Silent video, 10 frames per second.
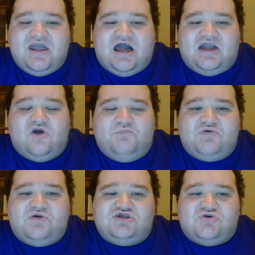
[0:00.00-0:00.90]
I hope
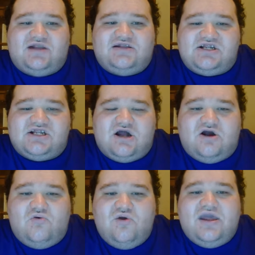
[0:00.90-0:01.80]
you enjoyed the
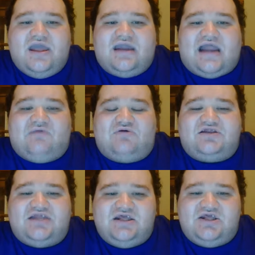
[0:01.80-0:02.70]
show, and I will
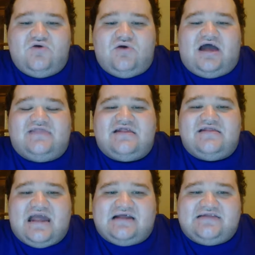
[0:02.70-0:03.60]
see you on the
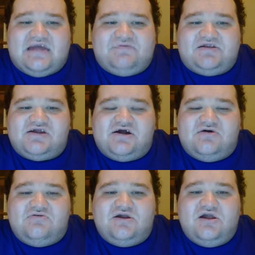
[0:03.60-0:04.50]
next
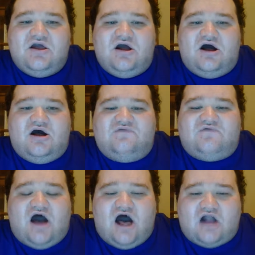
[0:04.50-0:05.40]
episode of
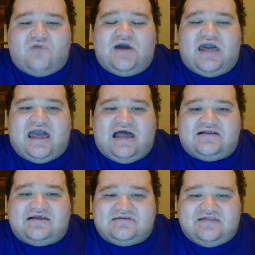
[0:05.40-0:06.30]
Aqua
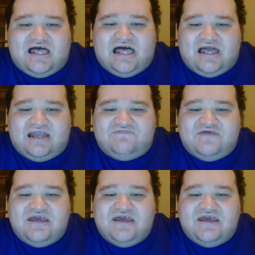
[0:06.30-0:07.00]
Alex Live.